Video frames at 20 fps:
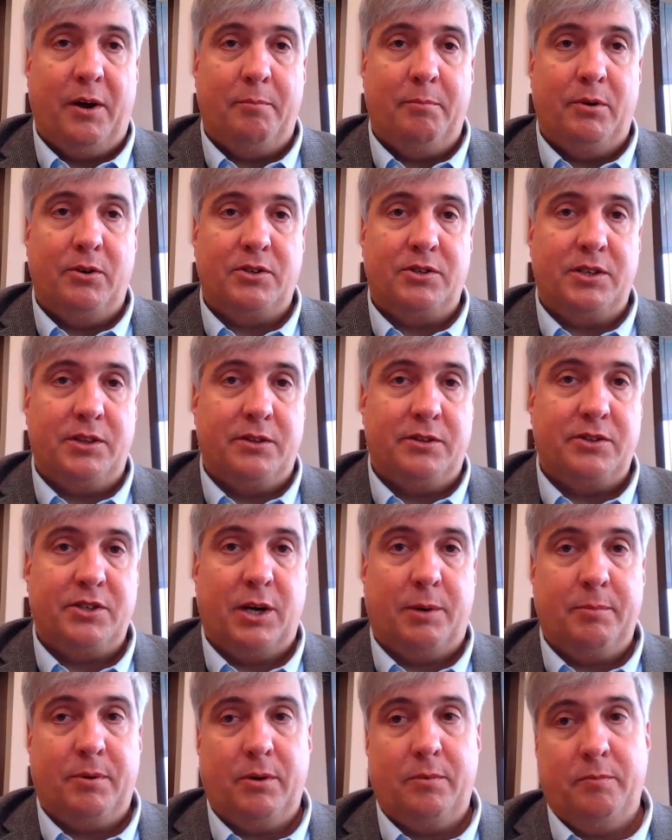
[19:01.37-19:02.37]
down numbers
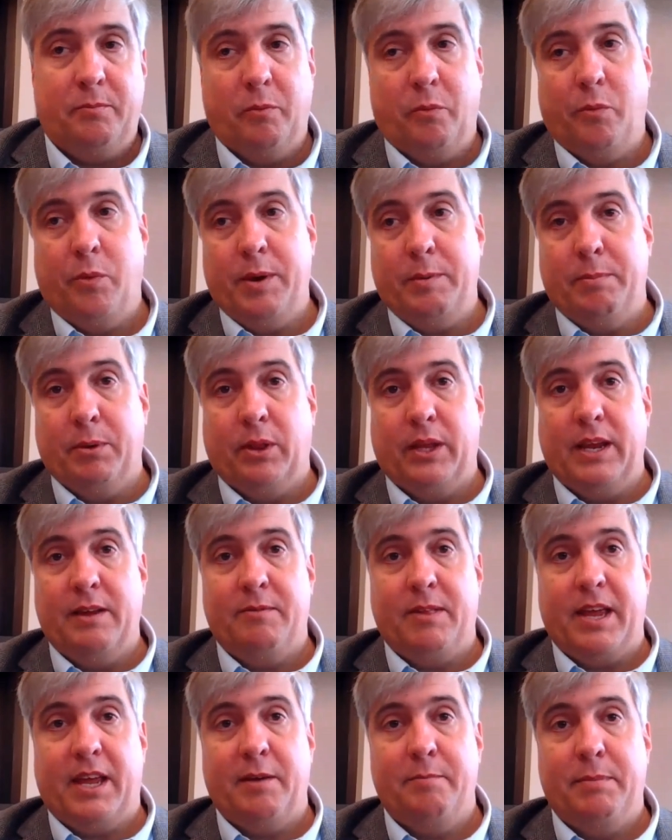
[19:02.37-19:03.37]
in the summer. We
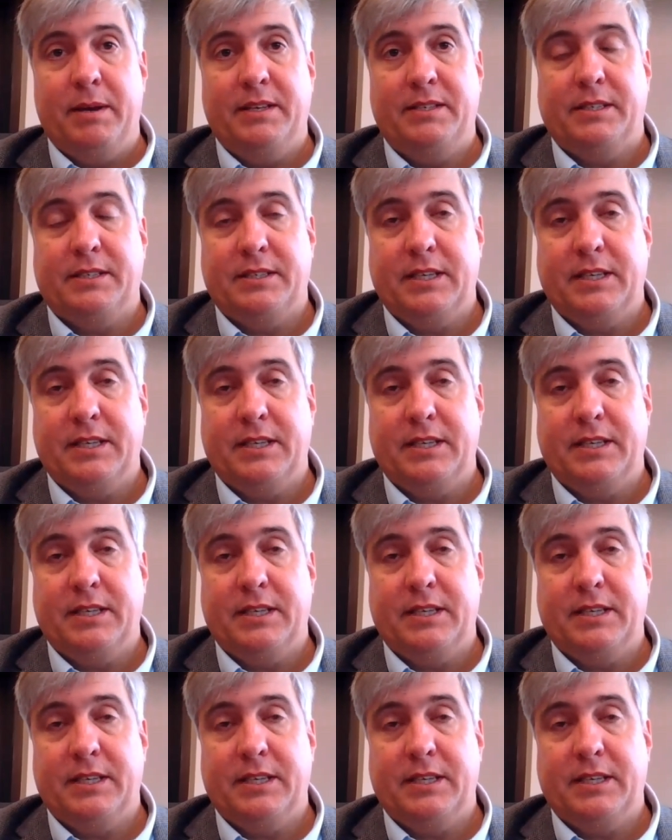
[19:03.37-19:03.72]
believe they can